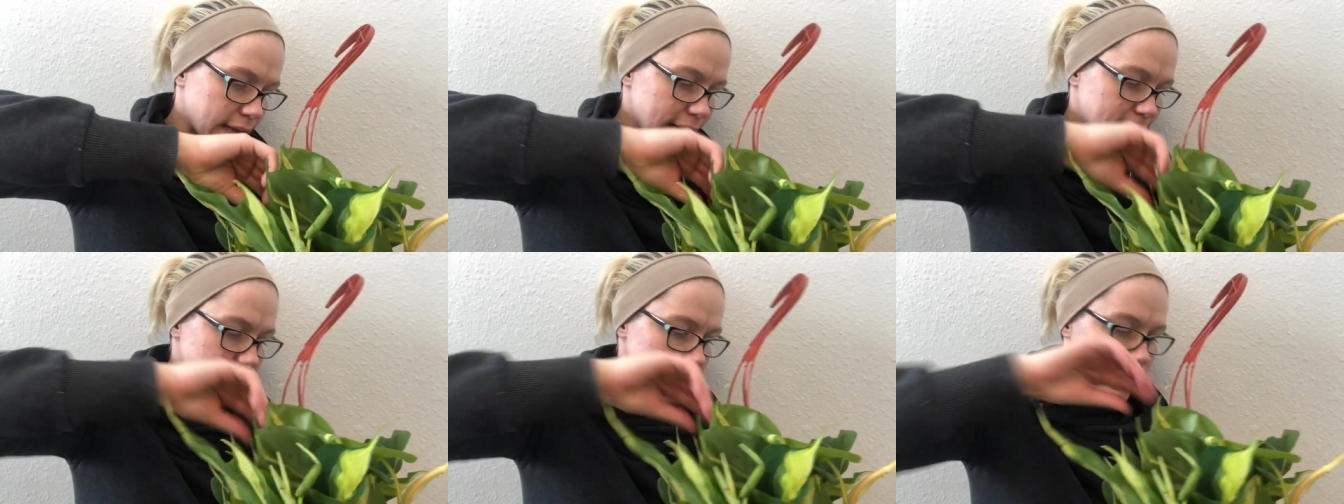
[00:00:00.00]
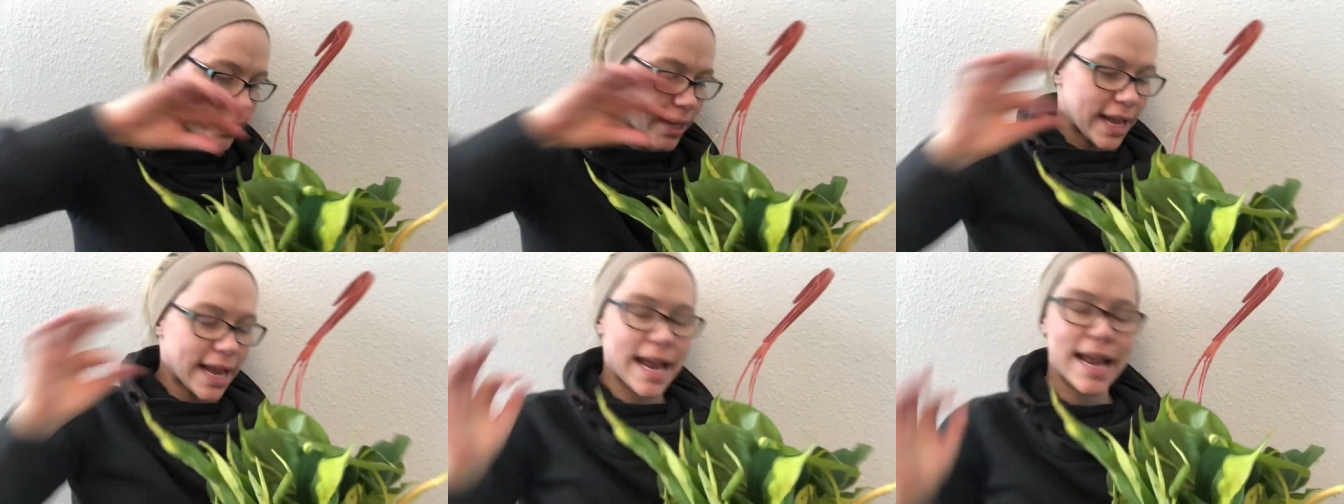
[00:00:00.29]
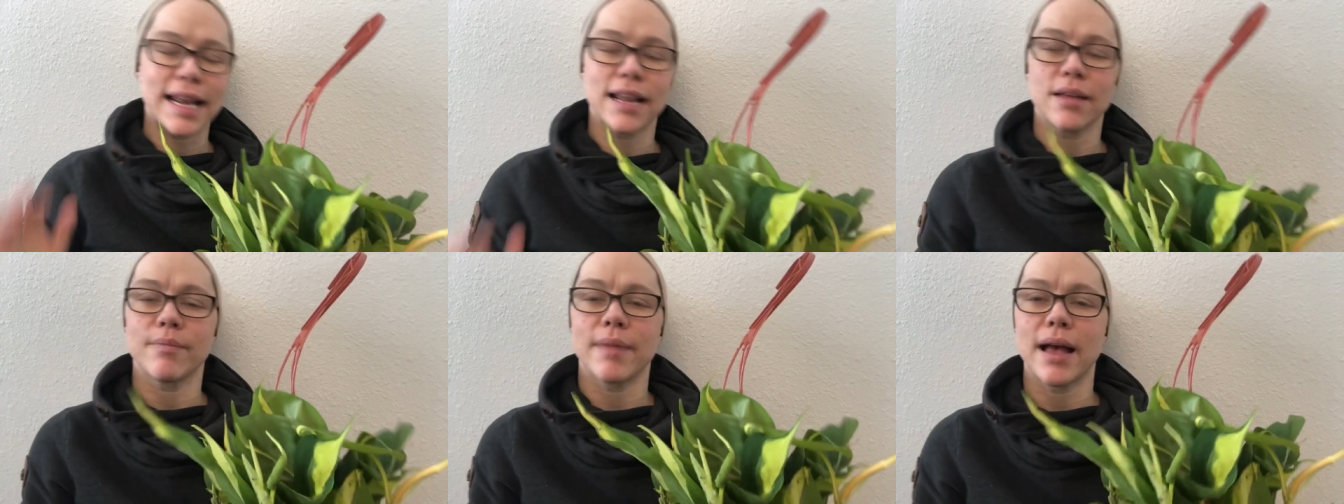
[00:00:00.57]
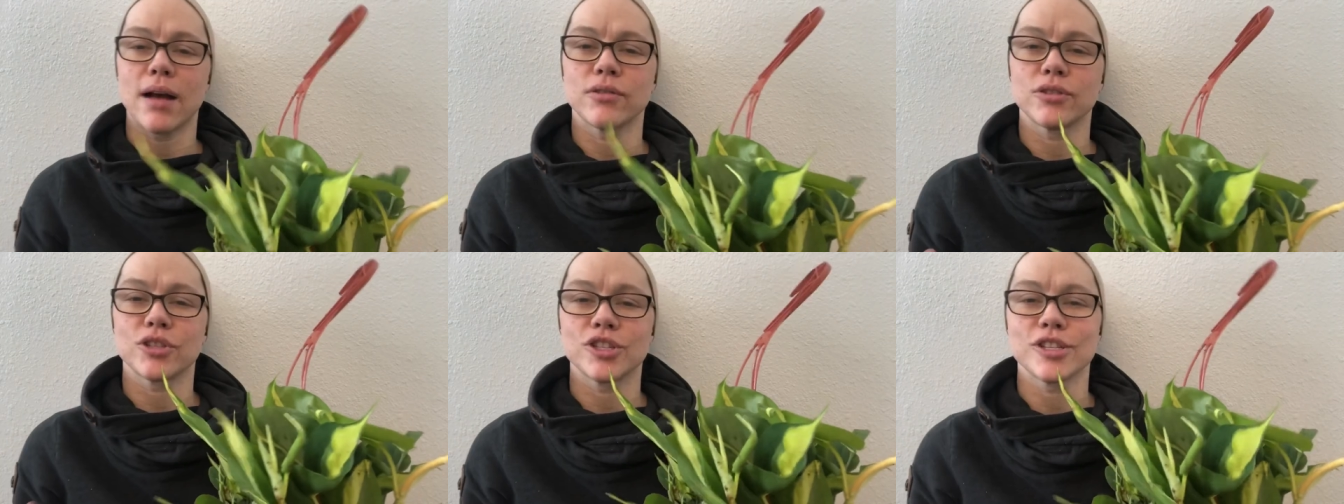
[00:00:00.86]
That's what I hate
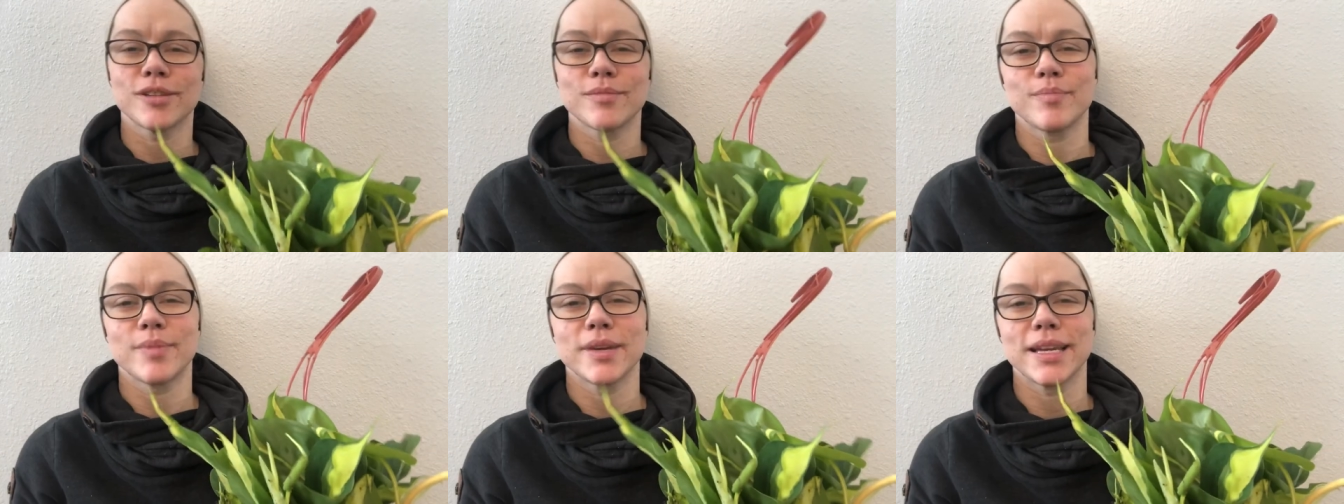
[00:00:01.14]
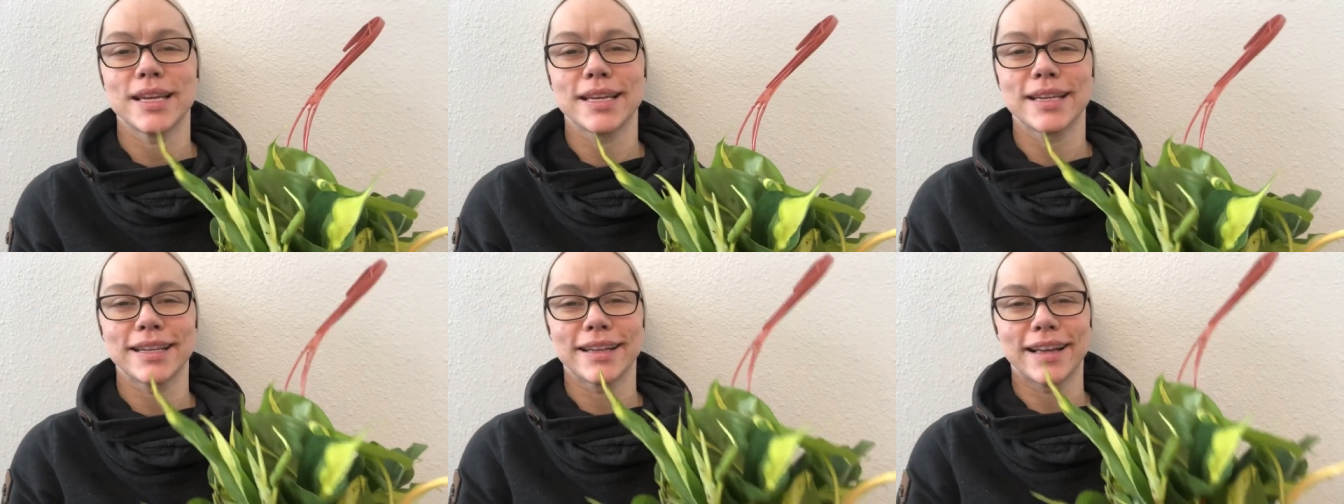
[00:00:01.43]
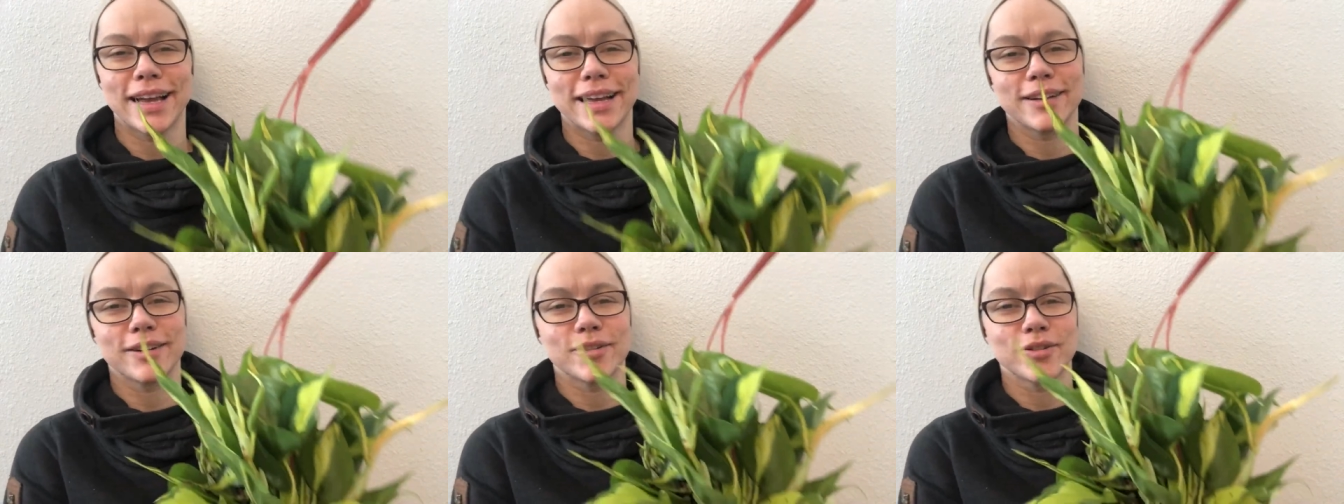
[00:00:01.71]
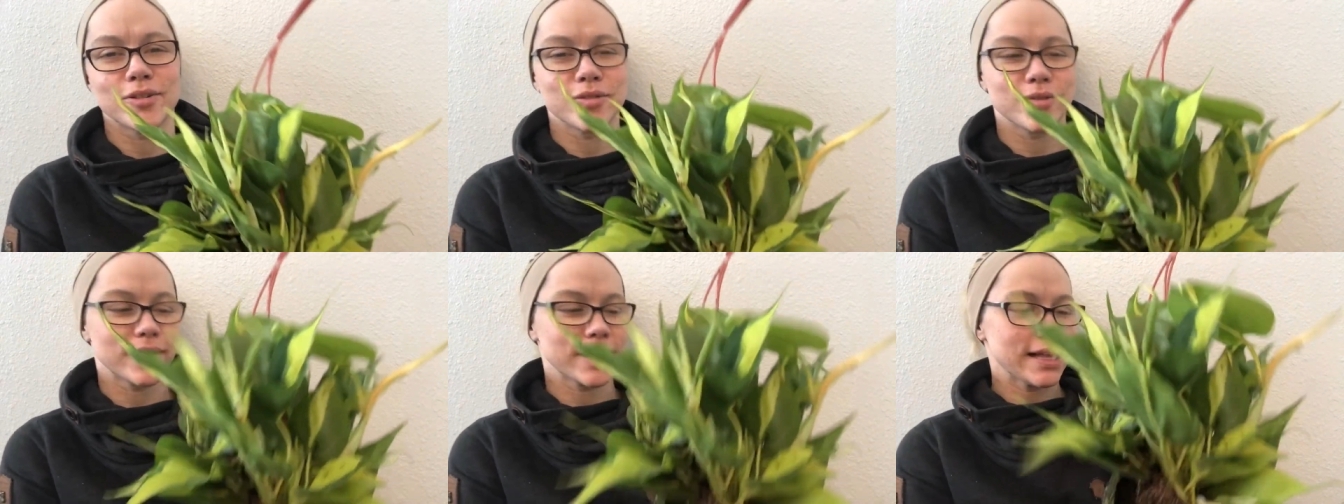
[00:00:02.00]
about shipping, I
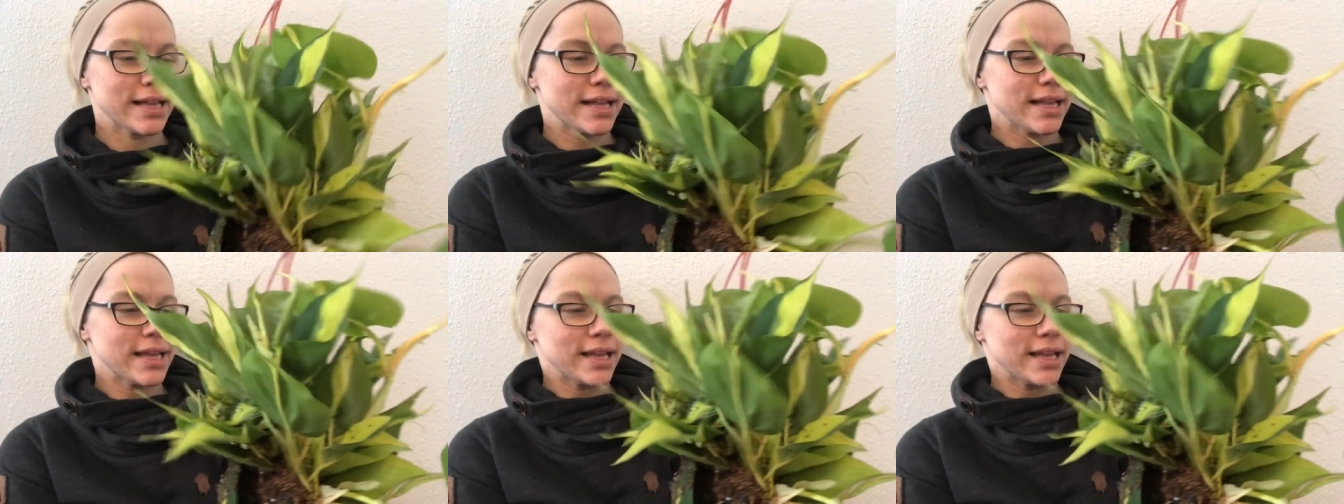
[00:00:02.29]
know.